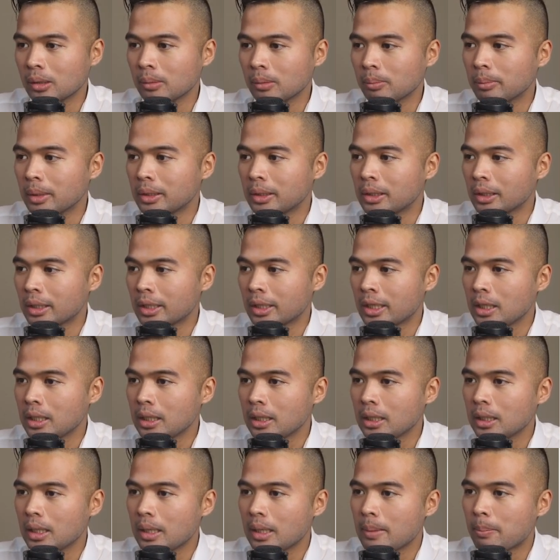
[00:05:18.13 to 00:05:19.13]
But the
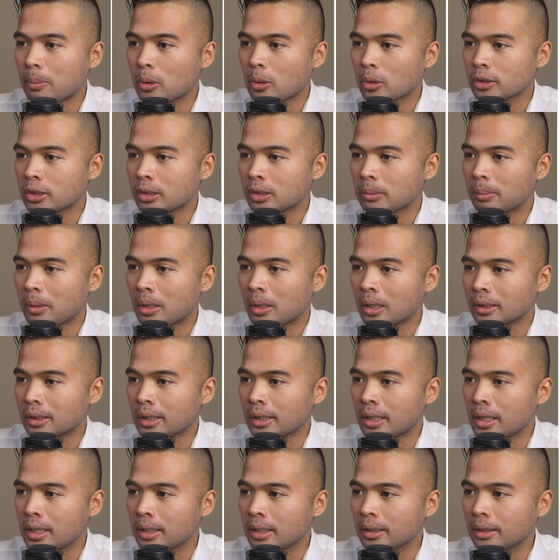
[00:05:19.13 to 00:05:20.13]
key important part
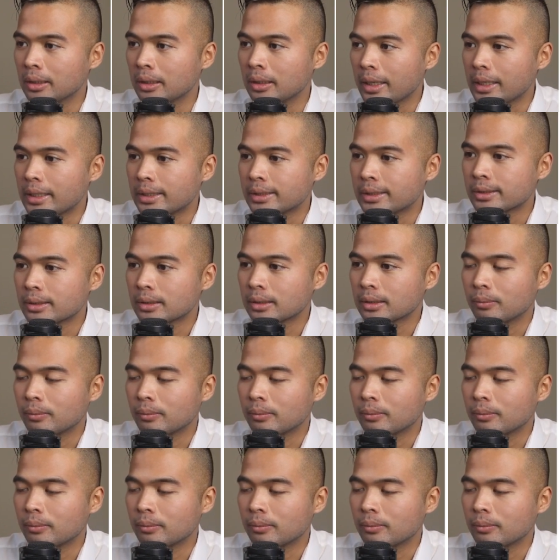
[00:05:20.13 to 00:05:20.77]
here is